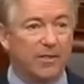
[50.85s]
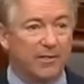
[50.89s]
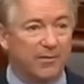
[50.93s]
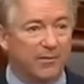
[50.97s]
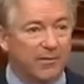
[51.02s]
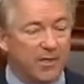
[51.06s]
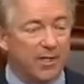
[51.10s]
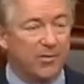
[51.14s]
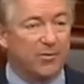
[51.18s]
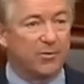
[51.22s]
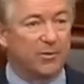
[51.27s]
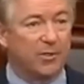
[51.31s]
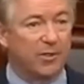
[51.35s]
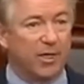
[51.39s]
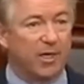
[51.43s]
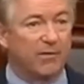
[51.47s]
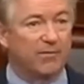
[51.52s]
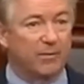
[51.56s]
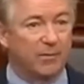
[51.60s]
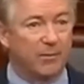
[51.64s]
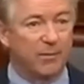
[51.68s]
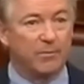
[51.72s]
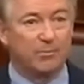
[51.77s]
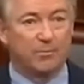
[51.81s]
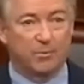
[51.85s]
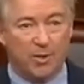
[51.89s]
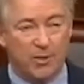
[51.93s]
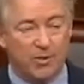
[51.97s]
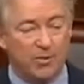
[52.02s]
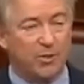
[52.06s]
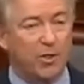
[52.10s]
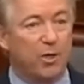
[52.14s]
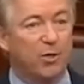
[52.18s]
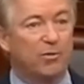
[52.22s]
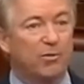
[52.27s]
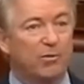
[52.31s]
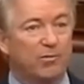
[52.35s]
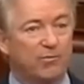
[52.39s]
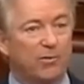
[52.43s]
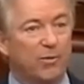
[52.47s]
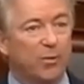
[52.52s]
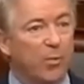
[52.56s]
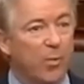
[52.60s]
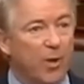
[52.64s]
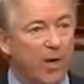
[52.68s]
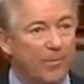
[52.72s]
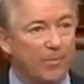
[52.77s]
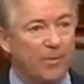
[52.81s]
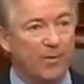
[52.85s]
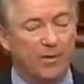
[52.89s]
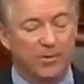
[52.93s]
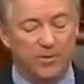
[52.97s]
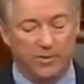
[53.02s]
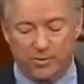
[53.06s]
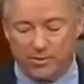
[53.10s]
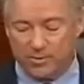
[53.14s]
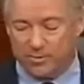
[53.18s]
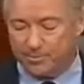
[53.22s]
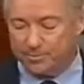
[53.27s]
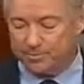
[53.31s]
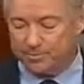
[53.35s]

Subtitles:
another government, plus all of their weapons?